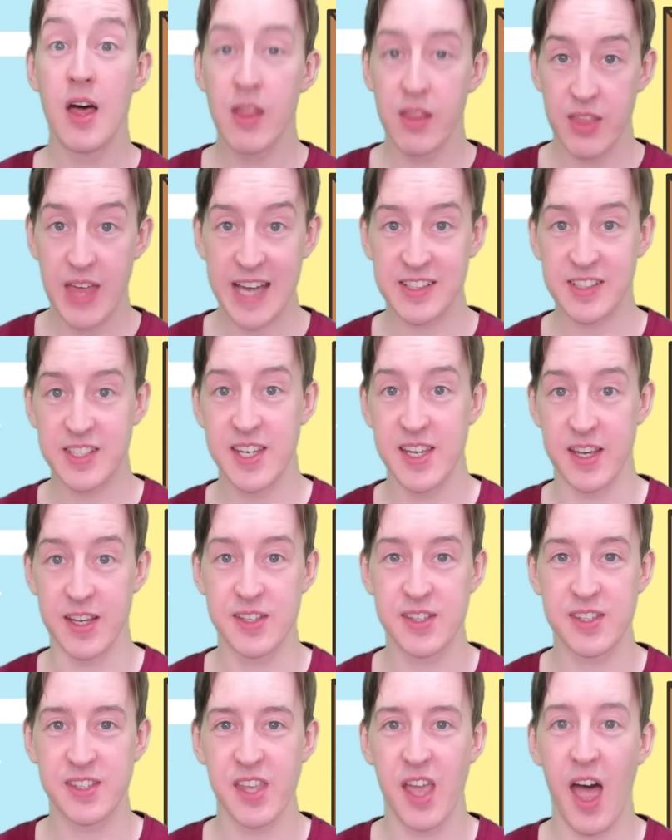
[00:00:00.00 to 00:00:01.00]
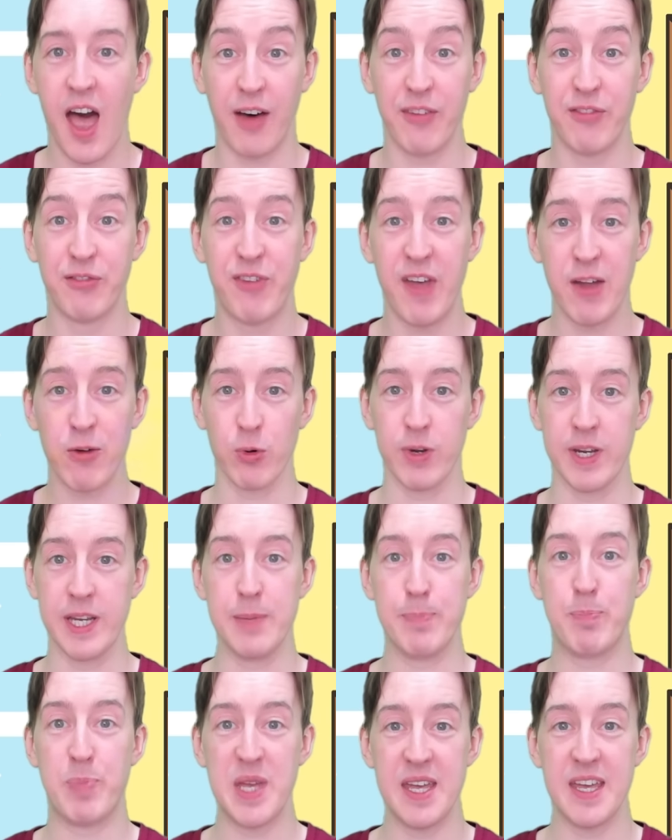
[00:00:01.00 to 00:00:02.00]
That is a very
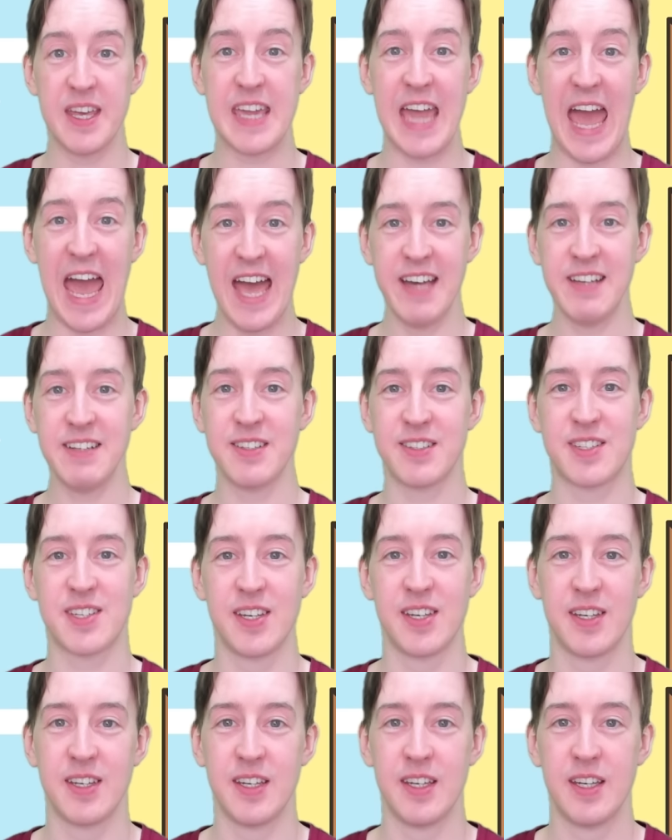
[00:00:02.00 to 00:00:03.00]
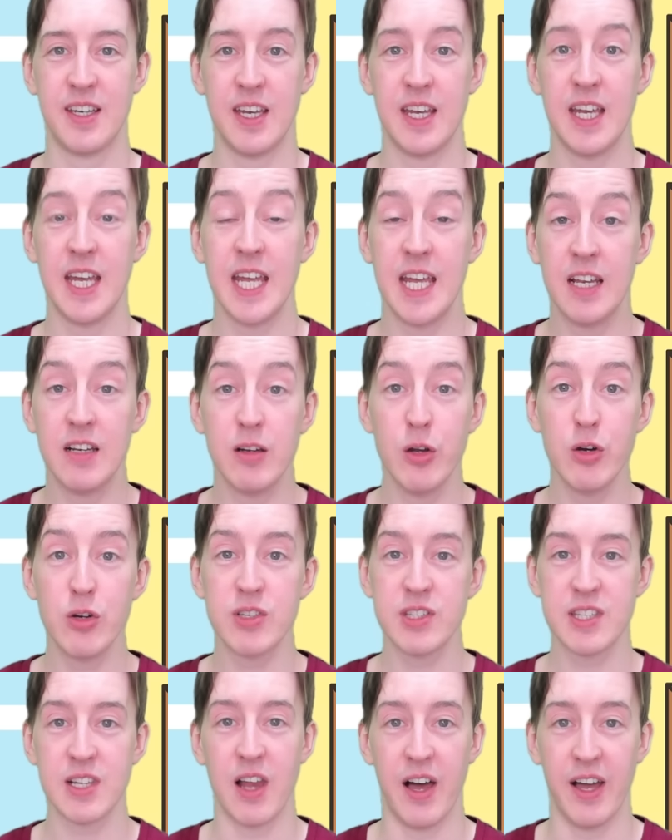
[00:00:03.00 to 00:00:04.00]
big ant. It
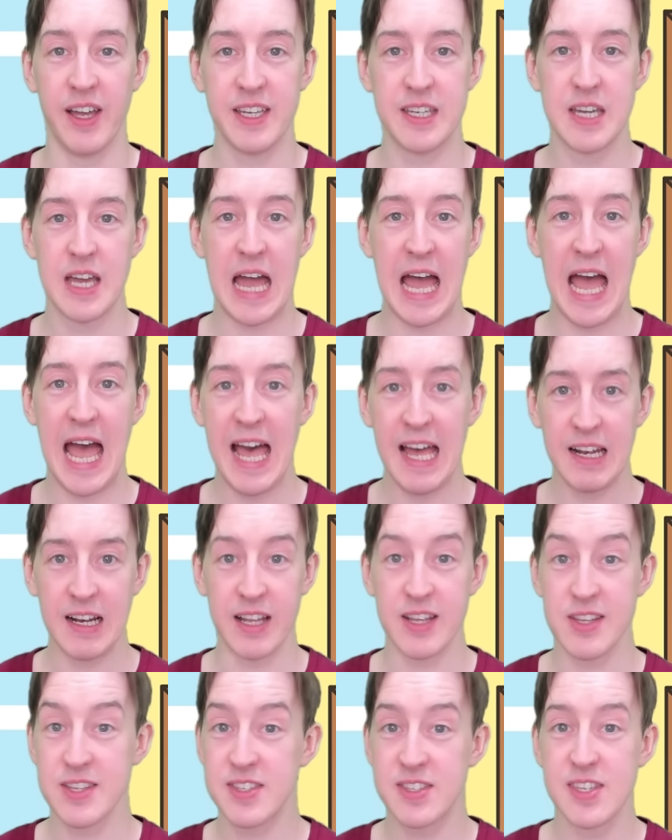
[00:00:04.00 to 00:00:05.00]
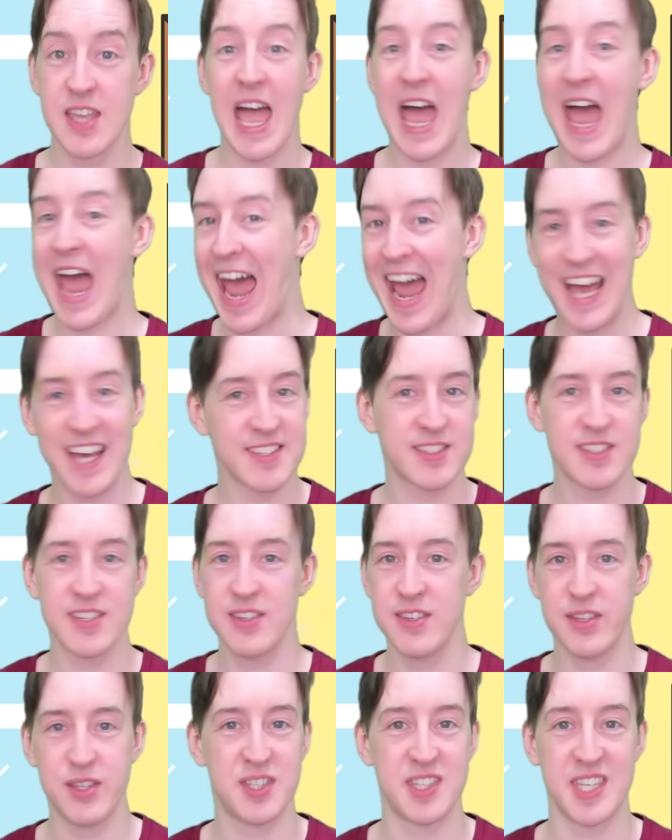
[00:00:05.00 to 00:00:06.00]
looks like Alice
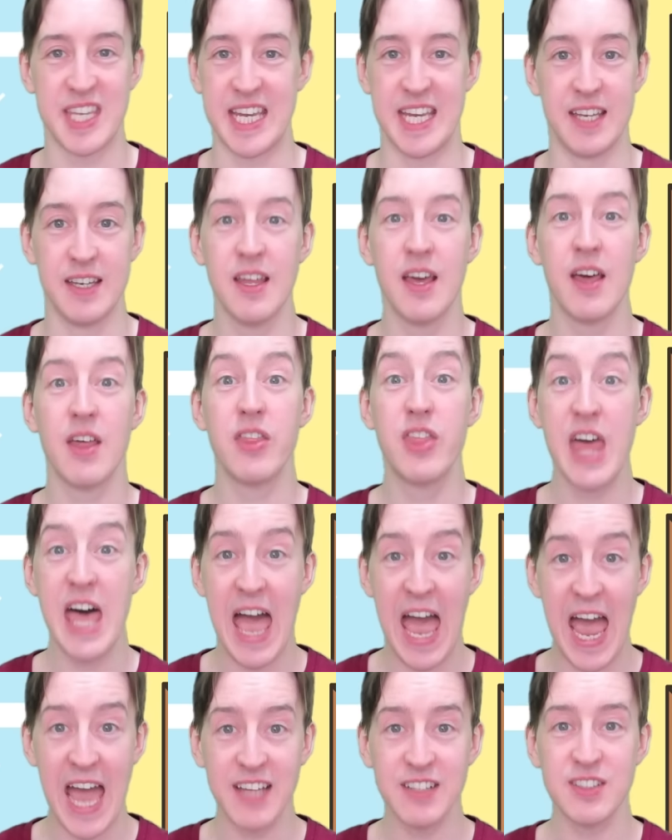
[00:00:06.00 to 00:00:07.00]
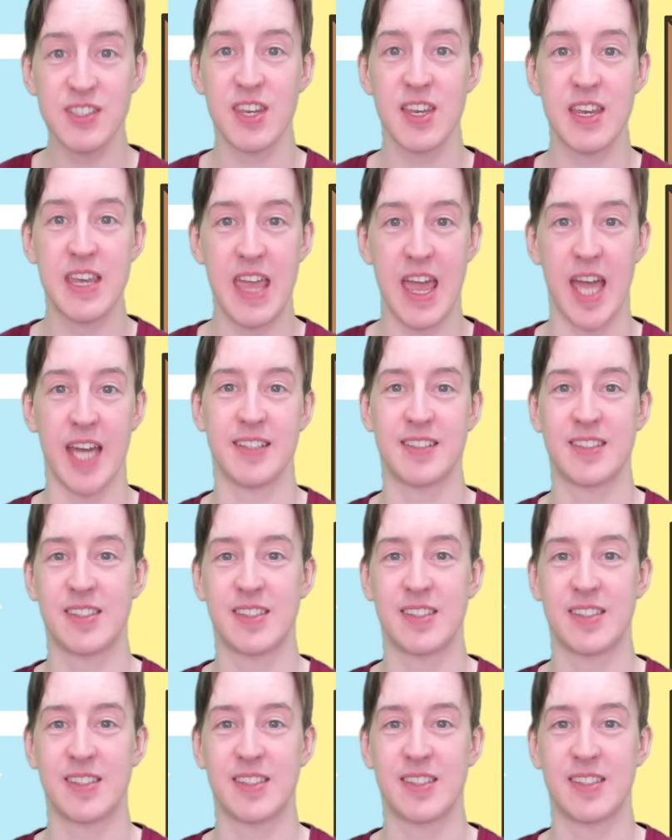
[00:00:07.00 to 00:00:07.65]
hasn't seen the ant yet.